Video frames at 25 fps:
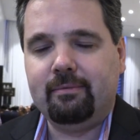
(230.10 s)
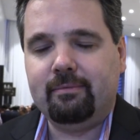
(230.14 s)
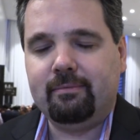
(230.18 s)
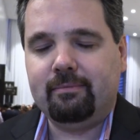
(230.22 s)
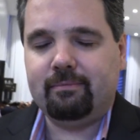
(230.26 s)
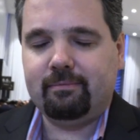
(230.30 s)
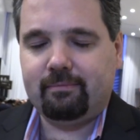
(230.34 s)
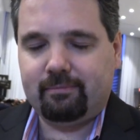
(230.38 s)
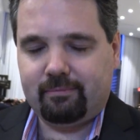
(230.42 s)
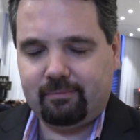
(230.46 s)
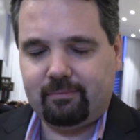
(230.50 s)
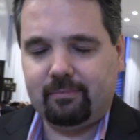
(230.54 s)
can
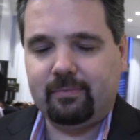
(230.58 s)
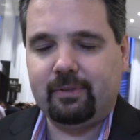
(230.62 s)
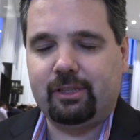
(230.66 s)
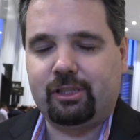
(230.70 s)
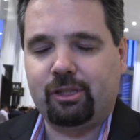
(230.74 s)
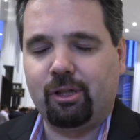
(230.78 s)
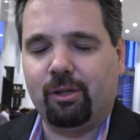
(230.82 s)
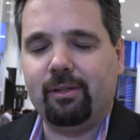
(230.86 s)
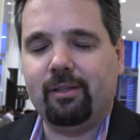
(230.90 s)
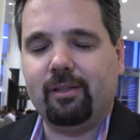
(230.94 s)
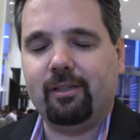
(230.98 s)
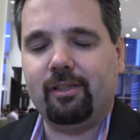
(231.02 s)
you do in one
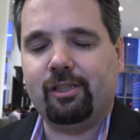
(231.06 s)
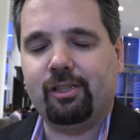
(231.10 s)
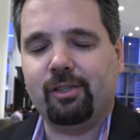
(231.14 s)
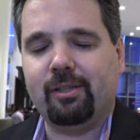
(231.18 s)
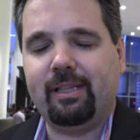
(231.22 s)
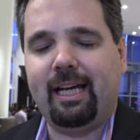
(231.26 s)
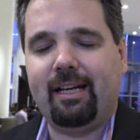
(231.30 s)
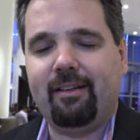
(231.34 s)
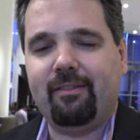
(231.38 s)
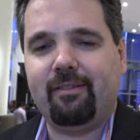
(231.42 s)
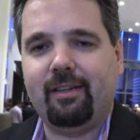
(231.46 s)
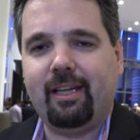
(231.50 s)
so, of these So
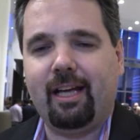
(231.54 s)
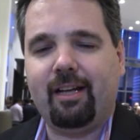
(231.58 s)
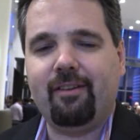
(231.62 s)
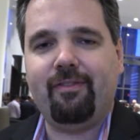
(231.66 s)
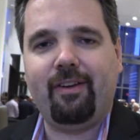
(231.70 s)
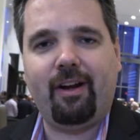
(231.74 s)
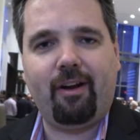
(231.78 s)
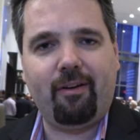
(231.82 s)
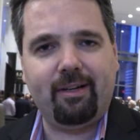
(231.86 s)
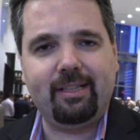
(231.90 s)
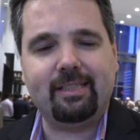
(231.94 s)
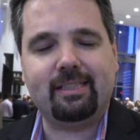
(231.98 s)
that, that
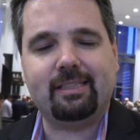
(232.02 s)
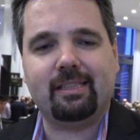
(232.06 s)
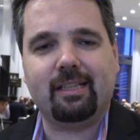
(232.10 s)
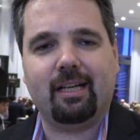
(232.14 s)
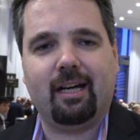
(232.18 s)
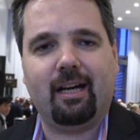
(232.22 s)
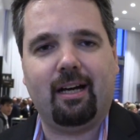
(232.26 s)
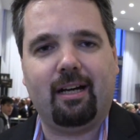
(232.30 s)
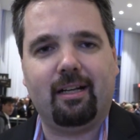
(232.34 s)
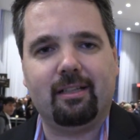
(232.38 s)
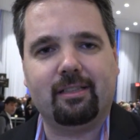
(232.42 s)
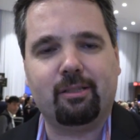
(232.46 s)
varies
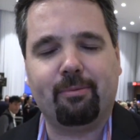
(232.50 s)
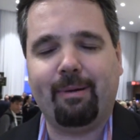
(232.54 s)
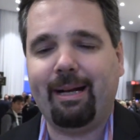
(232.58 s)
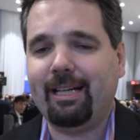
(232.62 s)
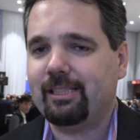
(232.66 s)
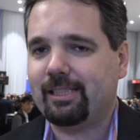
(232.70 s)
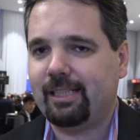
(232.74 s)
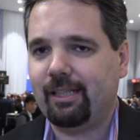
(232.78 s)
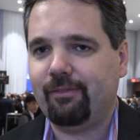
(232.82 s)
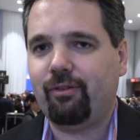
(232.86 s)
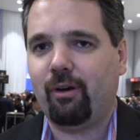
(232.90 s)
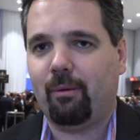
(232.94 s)
uh,
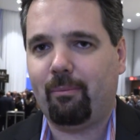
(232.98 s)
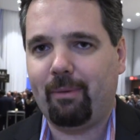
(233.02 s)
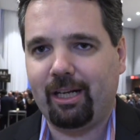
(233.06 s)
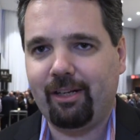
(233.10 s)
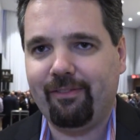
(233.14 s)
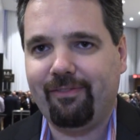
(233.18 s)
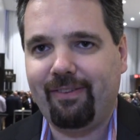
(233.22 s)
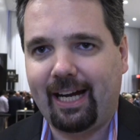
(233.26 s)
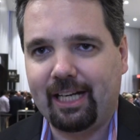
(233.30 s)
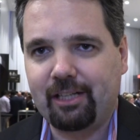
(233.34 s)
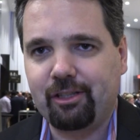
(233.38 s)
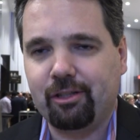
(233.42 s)
tremendously from
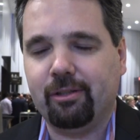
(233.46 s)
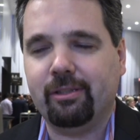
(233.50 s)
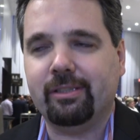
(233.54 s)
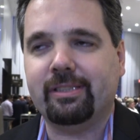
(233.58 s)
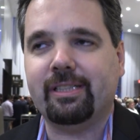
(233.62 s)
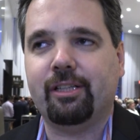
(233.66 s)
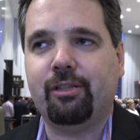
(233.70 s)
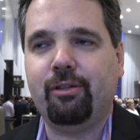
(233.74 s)
manufacturers.